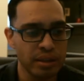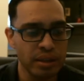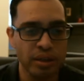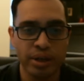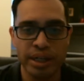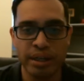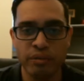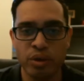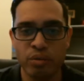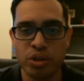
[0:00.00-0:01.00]
all right, of
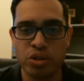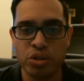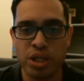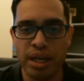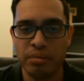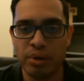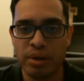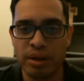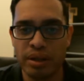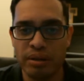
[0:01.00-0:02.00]
your research handbook,
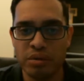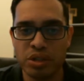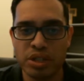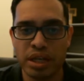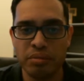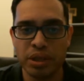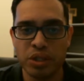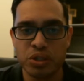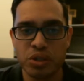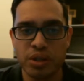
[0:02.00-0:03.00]
and let me just kind of make
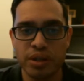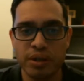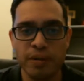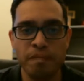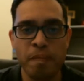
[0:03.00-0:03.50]
sure here.